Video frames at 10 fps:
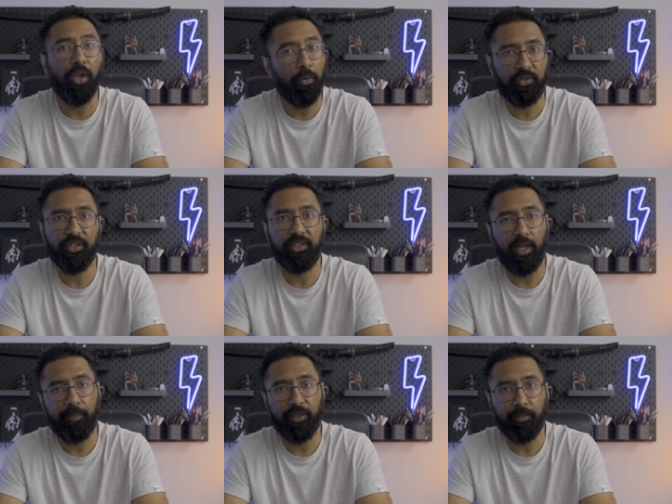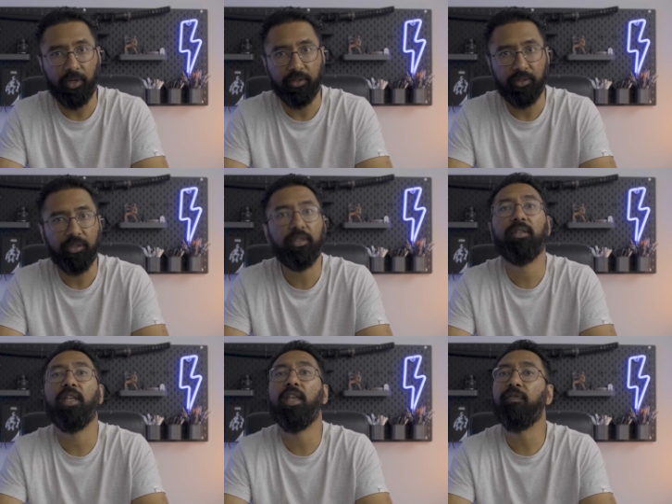don't just stop at the
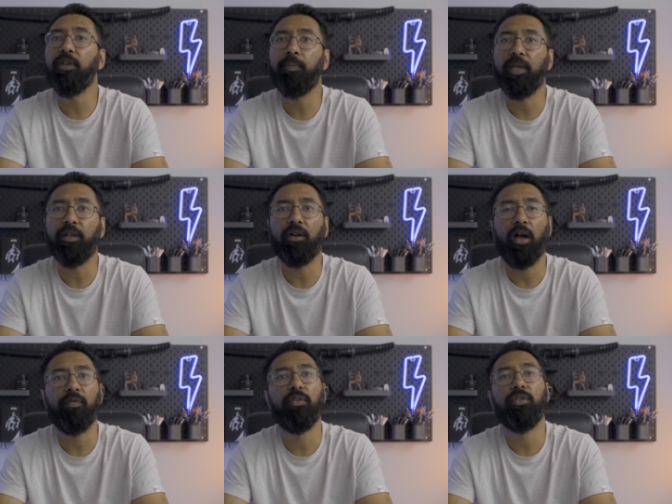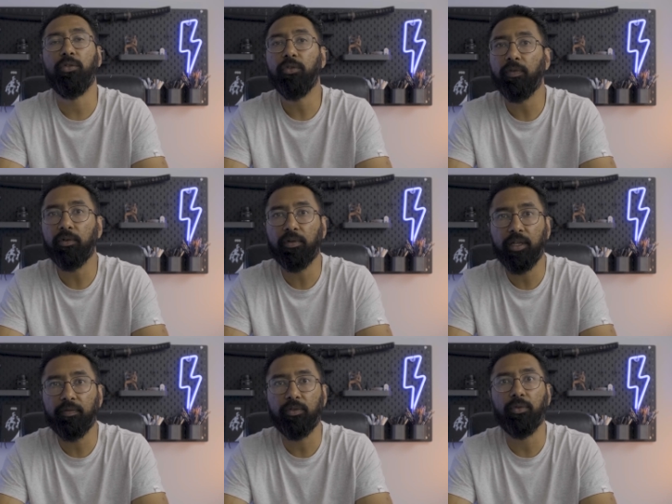brushes. Infinite Painter offers useful
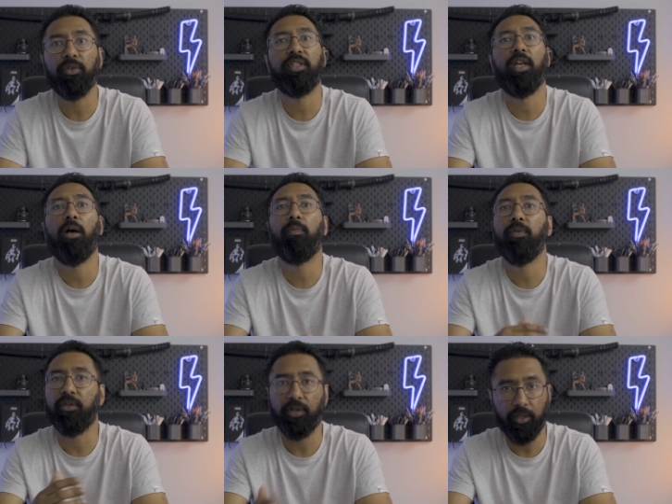creative tools to help with your